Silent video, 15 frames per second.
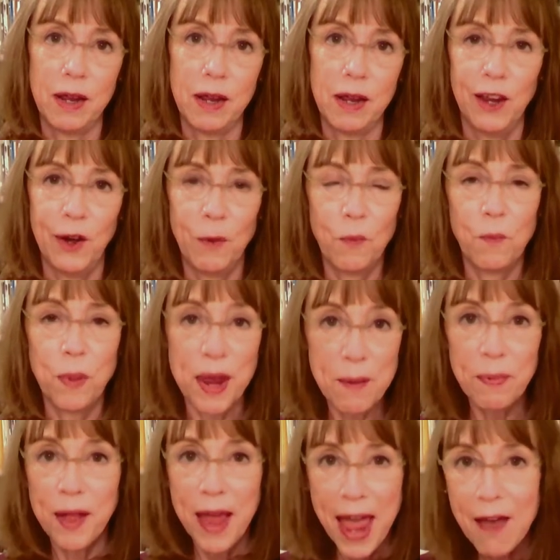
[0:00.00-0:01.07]
You know,
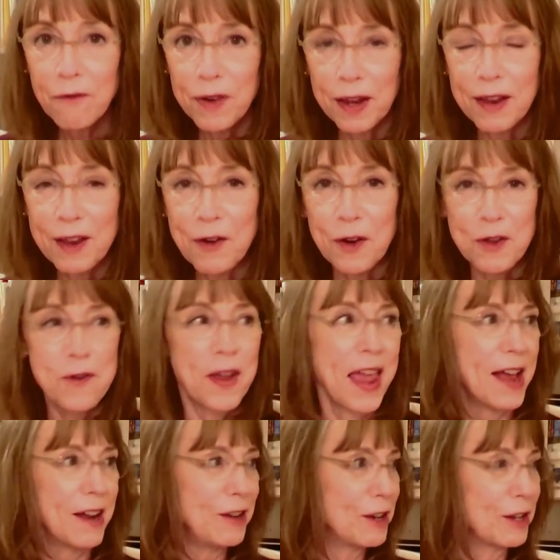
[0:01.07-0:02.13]
people have to, you, you
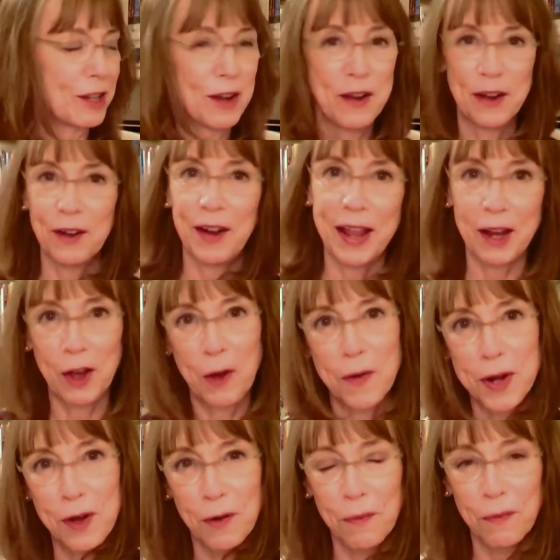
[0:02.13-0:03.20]
can't just like go
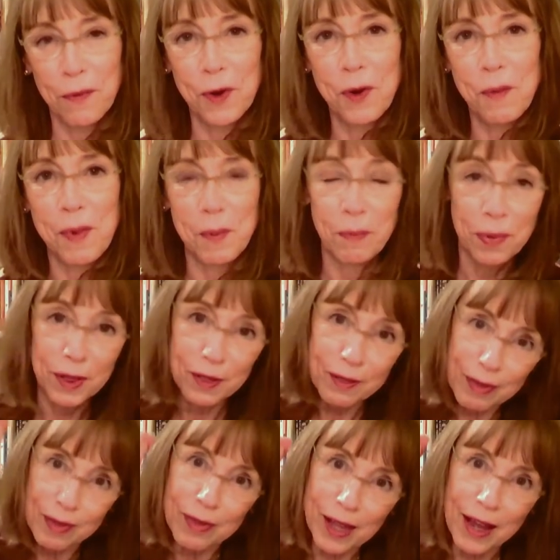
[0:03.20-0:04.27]
in your room and put
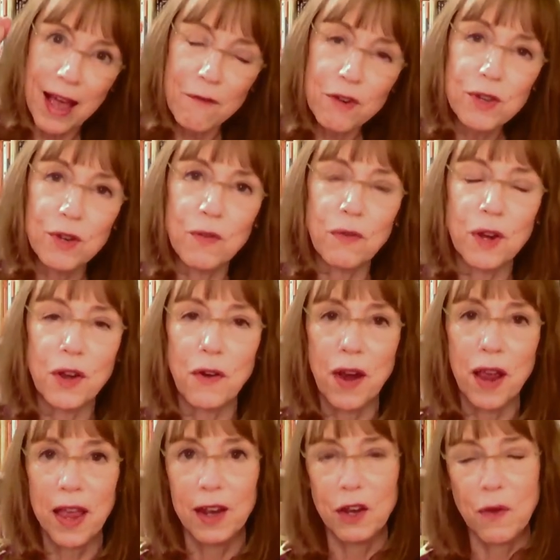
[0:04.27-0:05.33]
covers over your head.